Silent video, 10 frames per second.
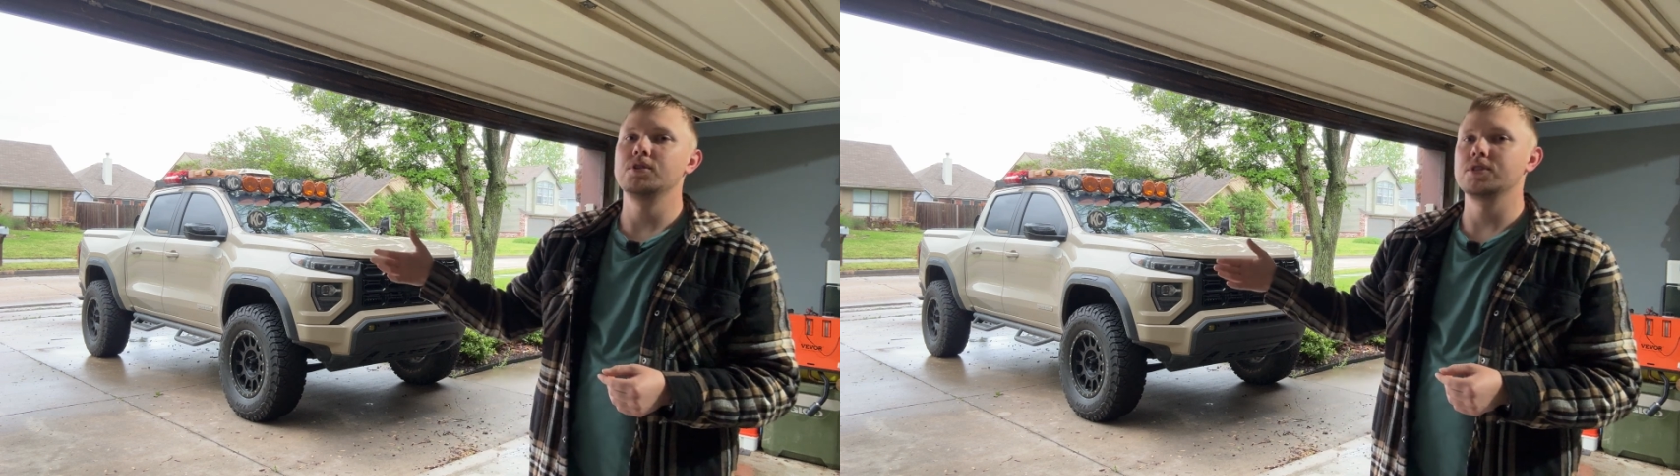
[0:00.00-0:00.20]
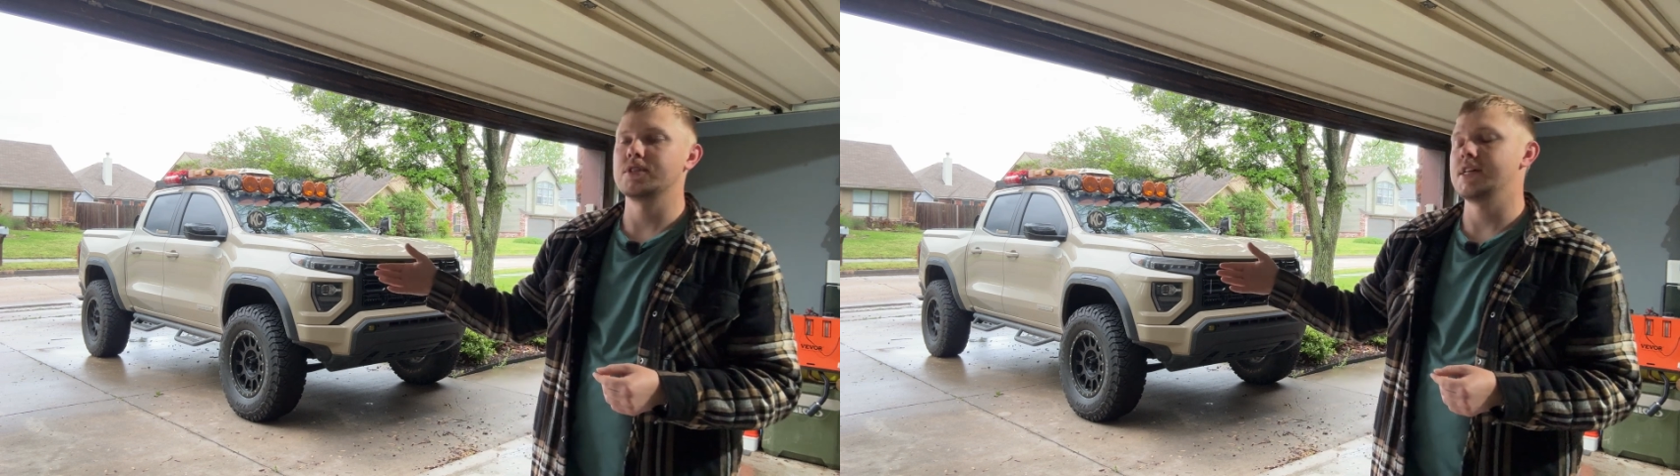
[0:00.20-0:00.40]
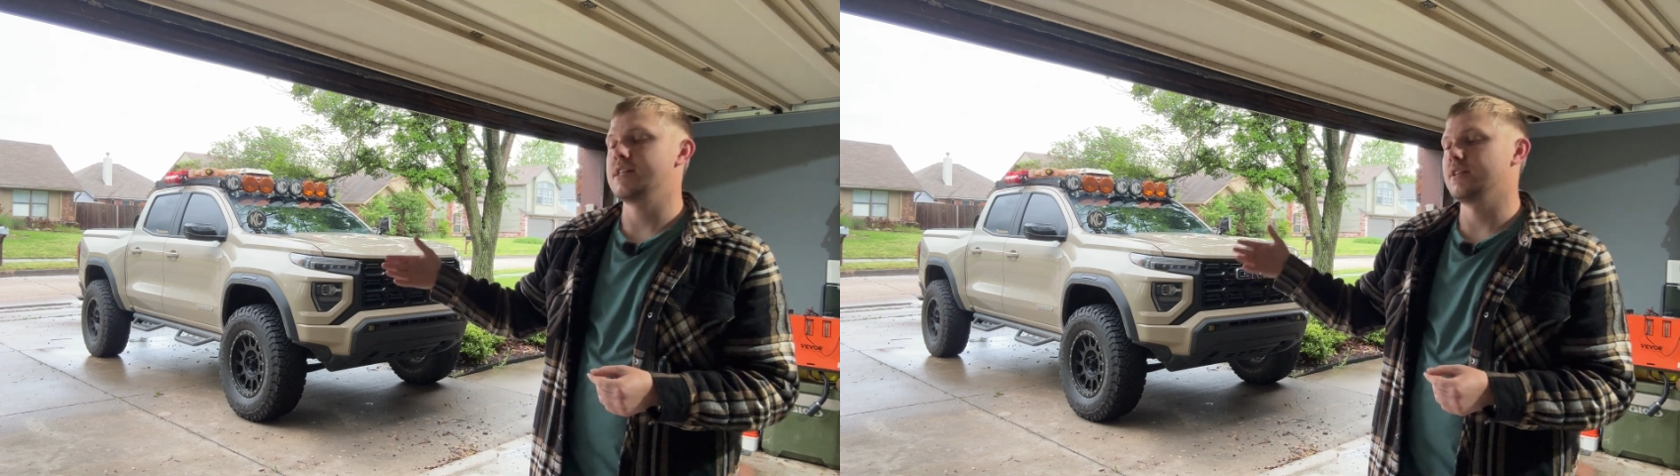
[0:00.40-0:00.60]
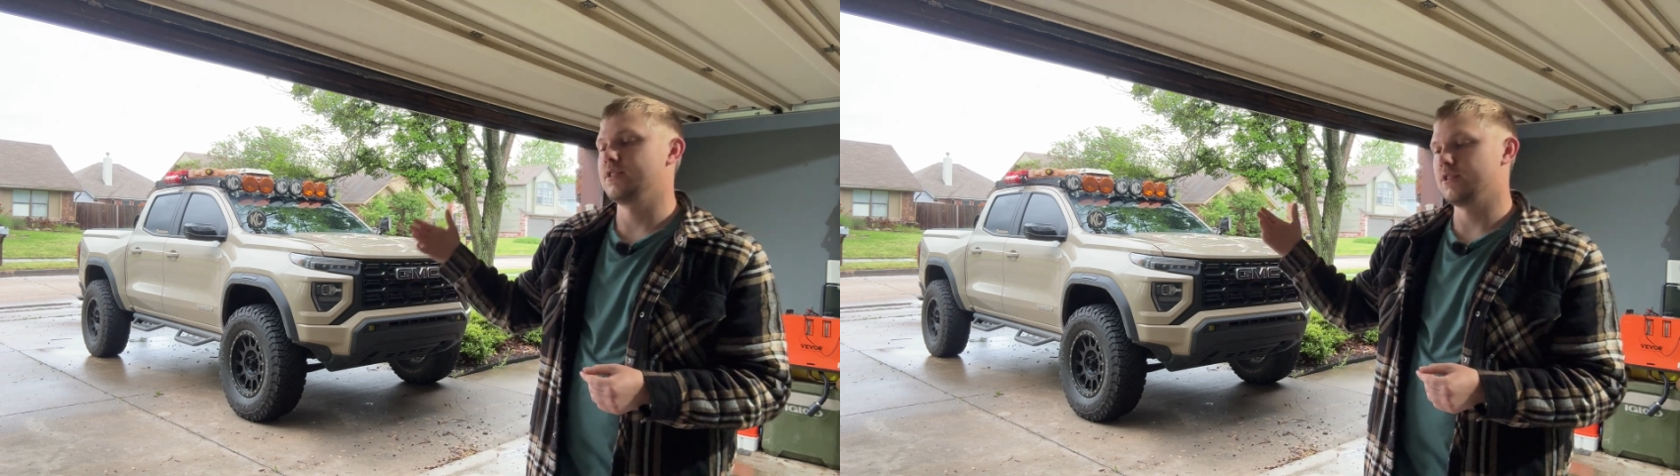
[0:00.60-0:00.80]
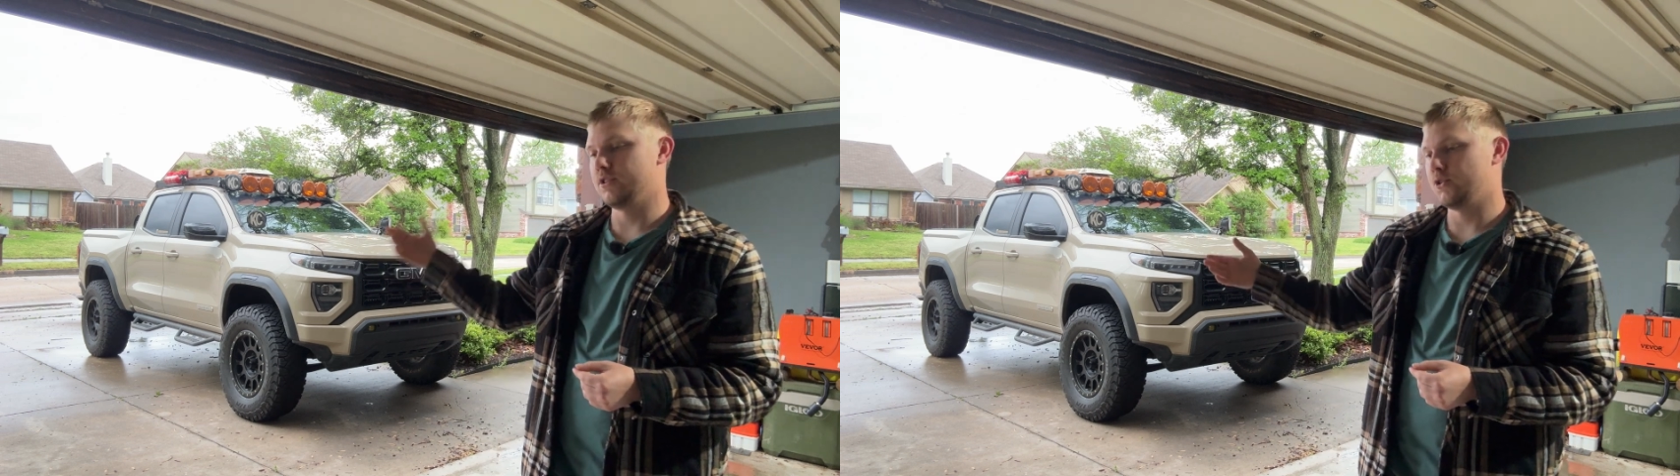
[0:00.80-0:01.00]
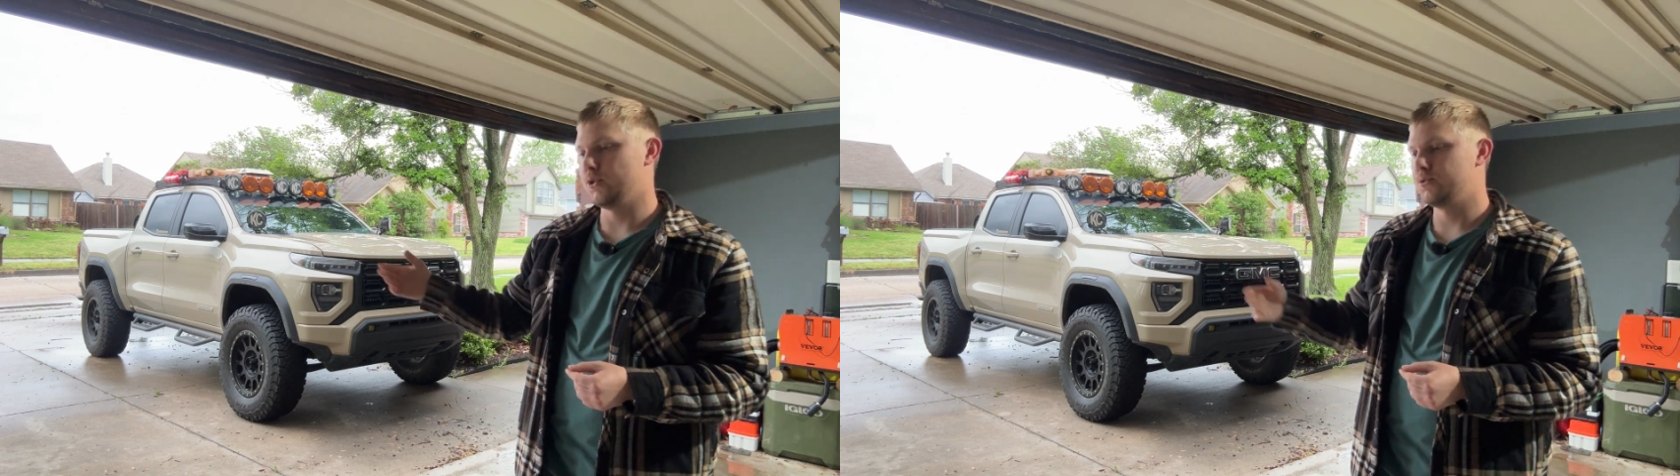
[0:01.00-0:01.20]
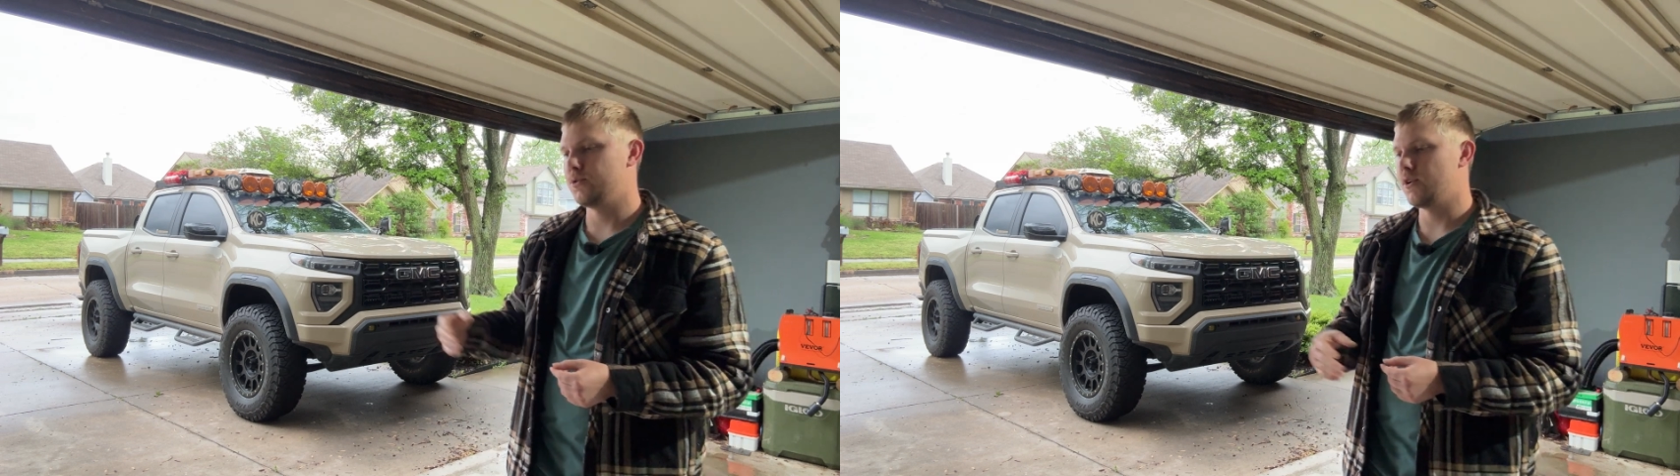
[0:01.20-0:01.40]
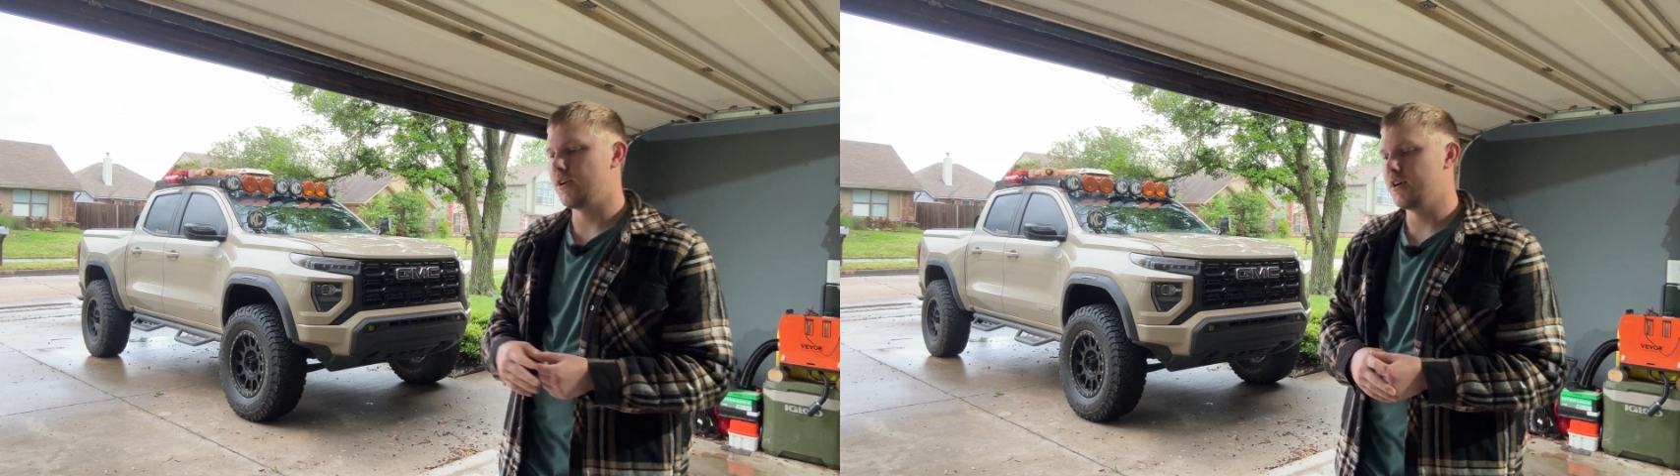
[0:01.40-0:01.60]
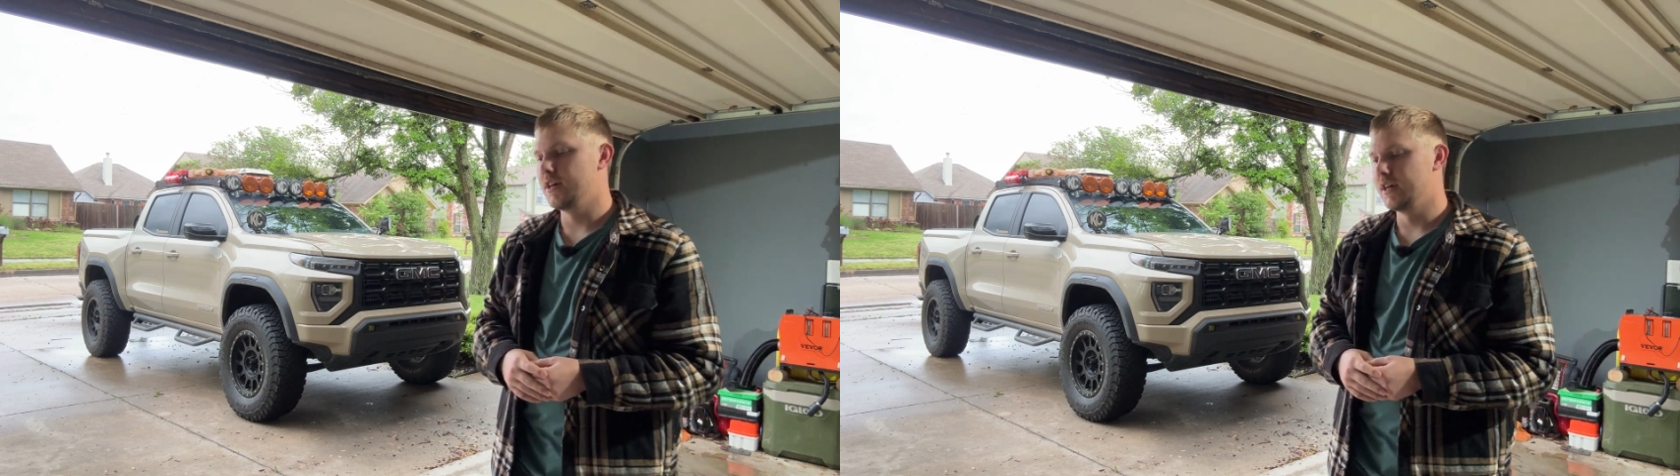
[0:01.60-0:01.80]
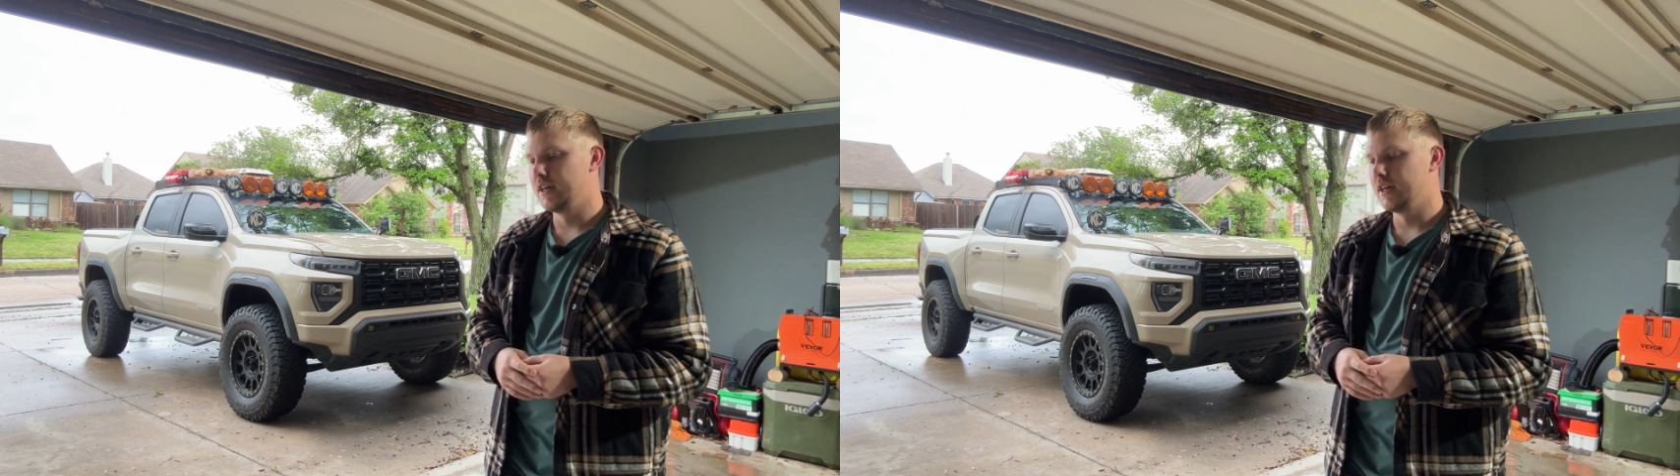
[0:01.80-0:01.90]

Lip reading: looks like so far.